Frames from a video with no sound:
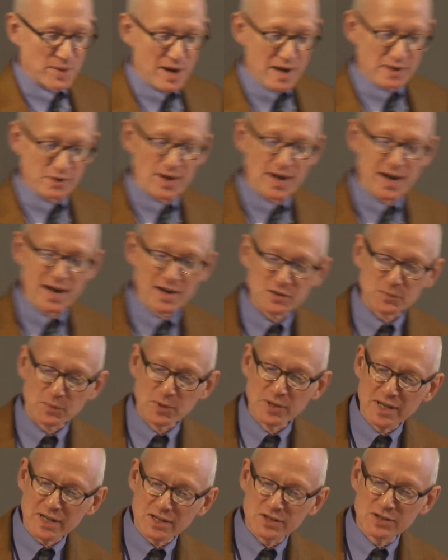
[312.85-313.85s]
model has
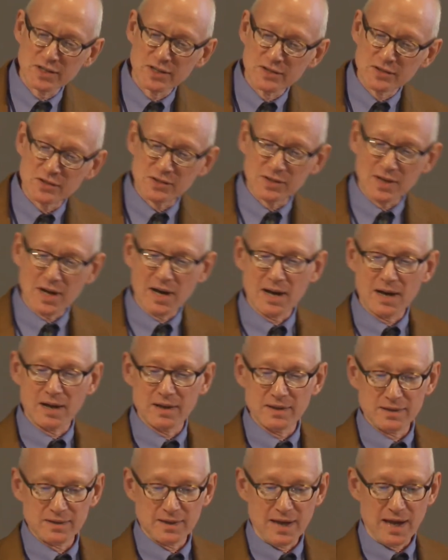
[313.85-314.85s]
predictions,
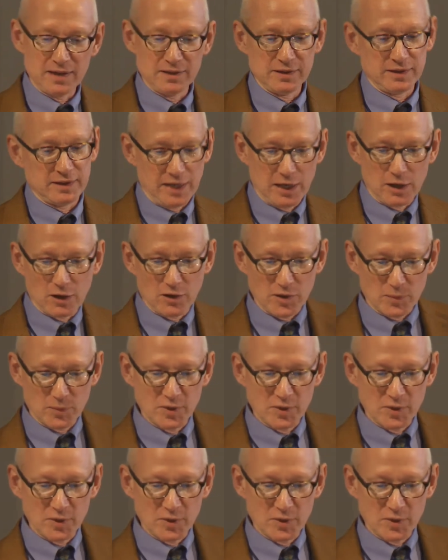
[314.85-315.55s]
and here are the